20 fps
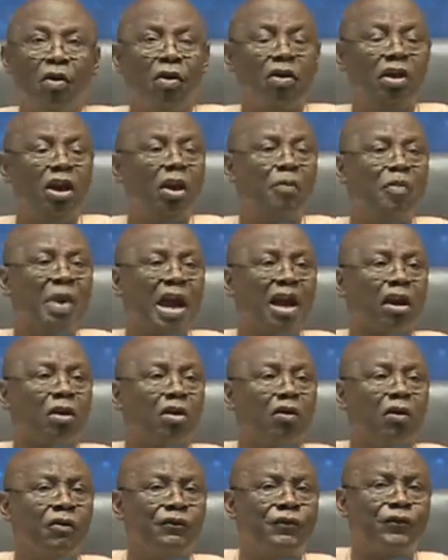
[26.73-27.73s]
Only by
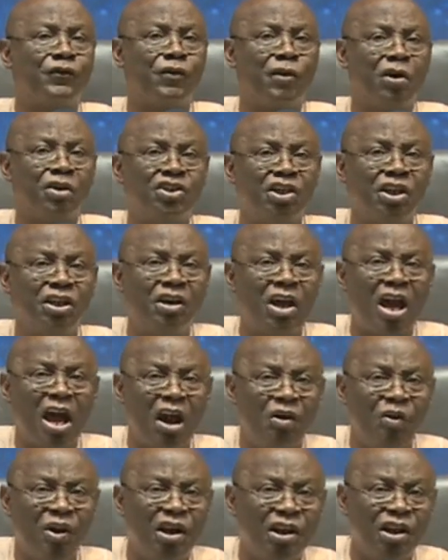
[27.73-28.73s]
confronting
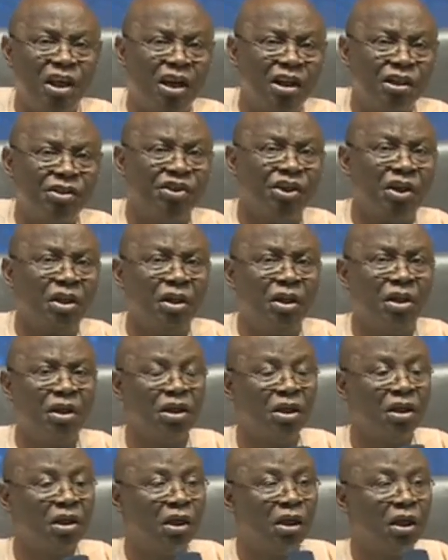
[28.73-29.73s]
our
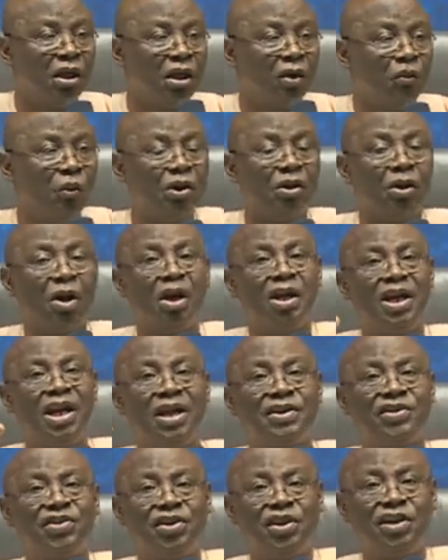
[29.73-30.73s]
reality with
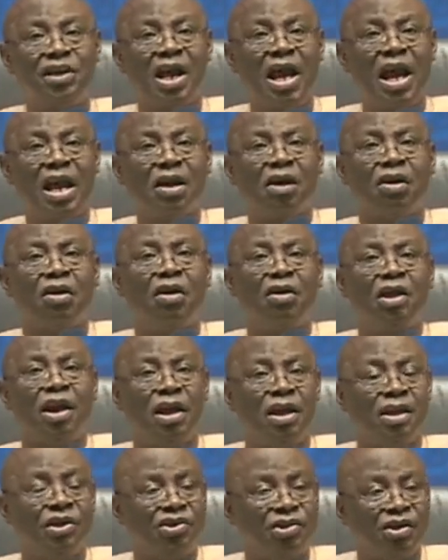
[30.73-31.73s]
honesty and
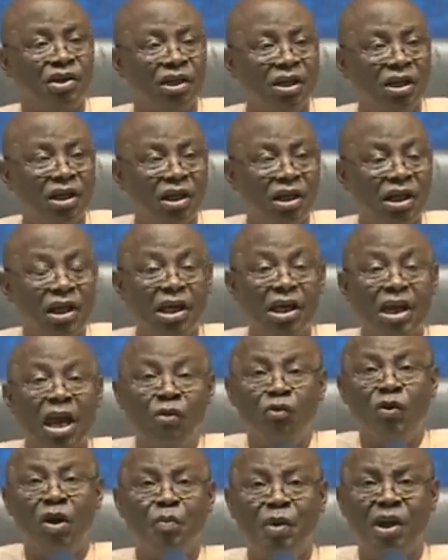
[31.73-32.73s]
courage
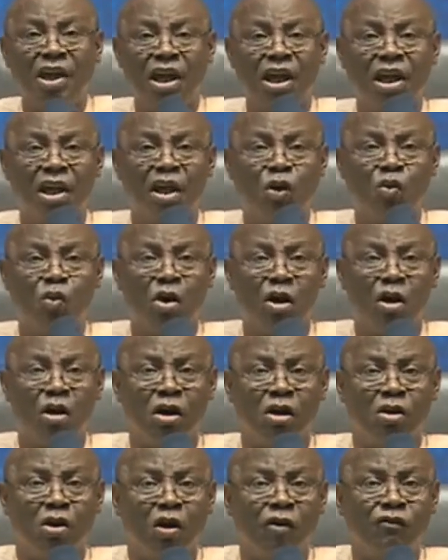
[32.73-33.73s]
can we begin the
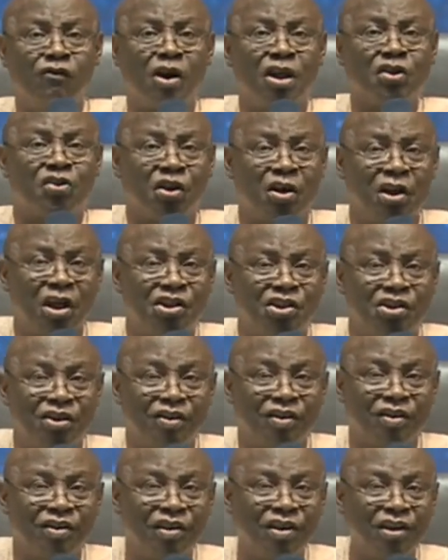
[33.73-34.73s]
work of
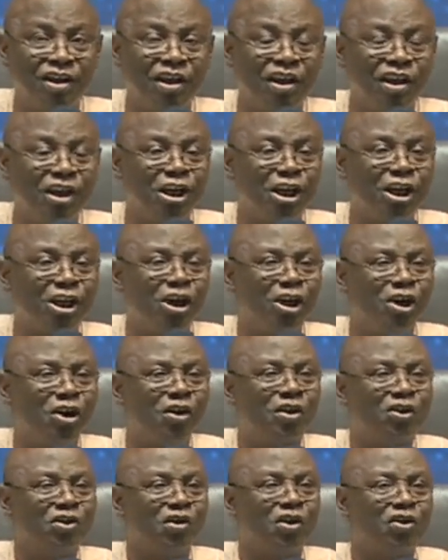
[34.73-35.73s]
resurrection,
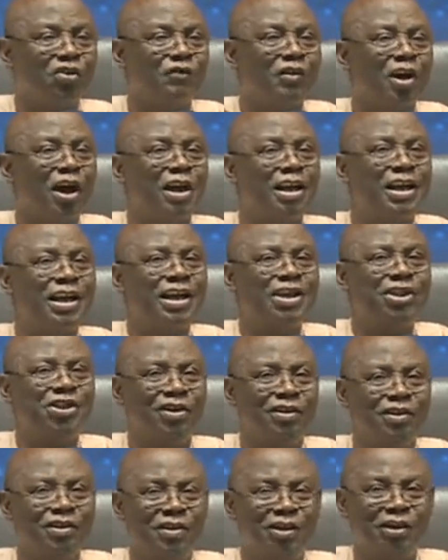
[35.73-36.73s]
not just of our
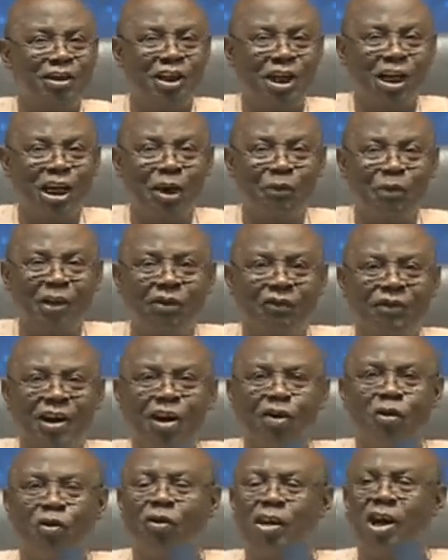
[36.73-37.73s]
nation, but of
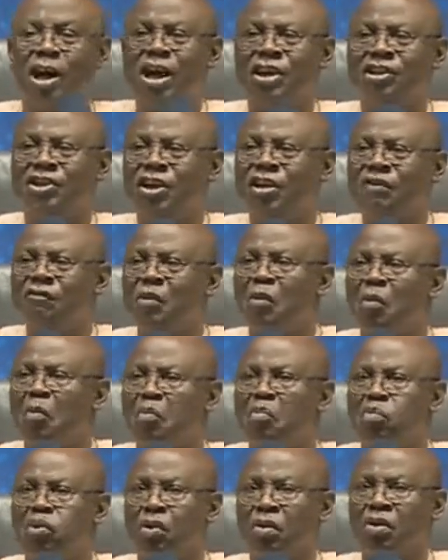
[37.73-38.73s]
our collective
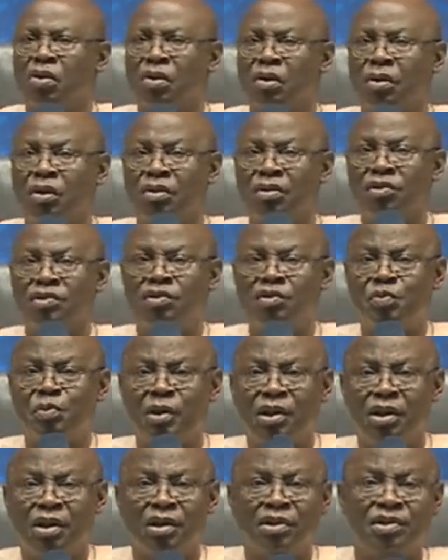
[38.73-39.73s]
broken
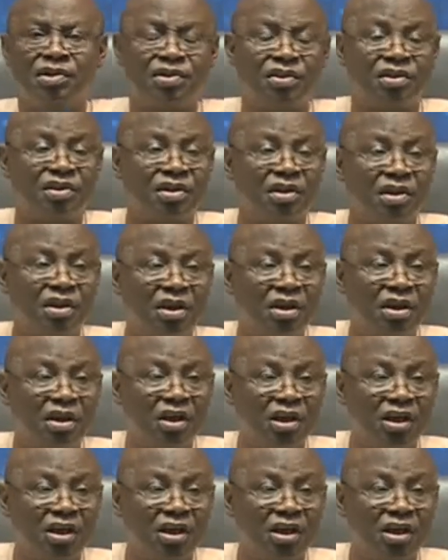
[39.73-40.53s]
spirits.